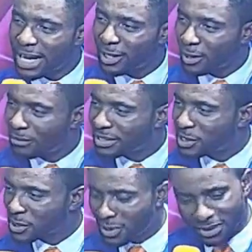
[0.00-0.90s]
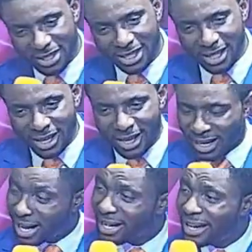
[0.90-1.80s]
That's why I love this song.
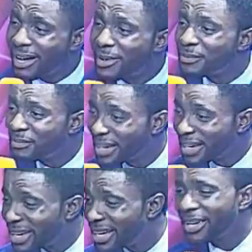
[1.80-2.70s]
I am